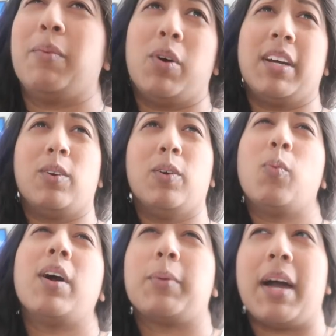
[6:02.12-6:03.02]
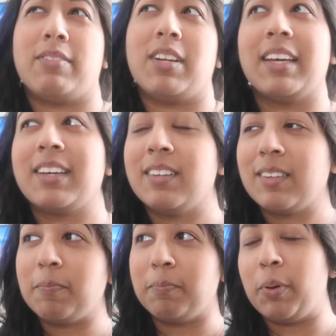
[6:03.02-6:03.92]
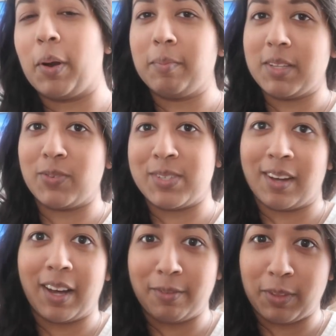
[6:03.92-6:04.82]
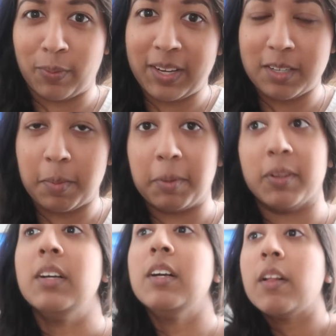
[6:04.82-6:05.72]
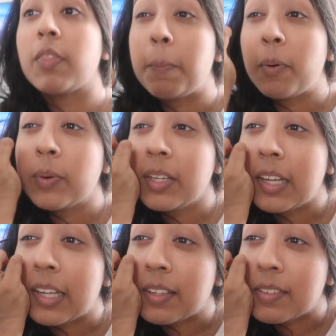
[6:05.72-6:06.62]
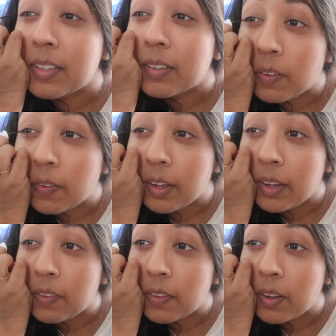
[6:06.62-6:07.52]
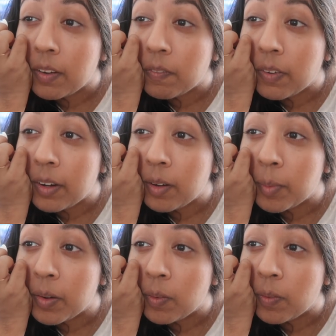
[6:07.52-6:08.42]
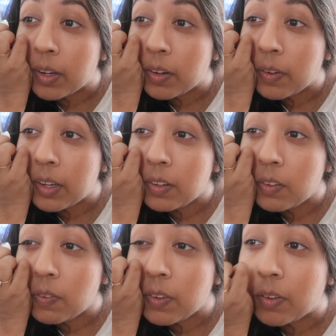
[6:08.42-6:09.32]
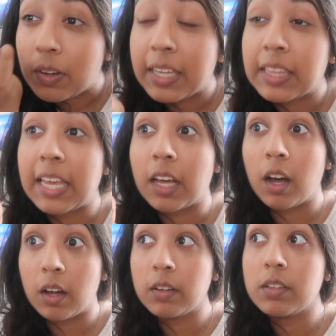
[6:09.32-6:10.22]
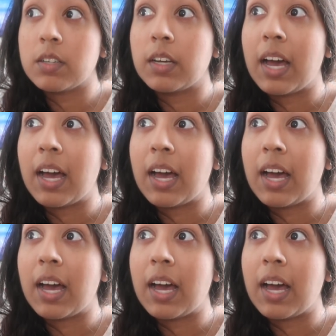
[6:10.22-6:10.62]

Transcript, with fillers: then why not? Why do I have to like put up this facade of the creator bubble? The point is, it creates an environment where creators feel like they can't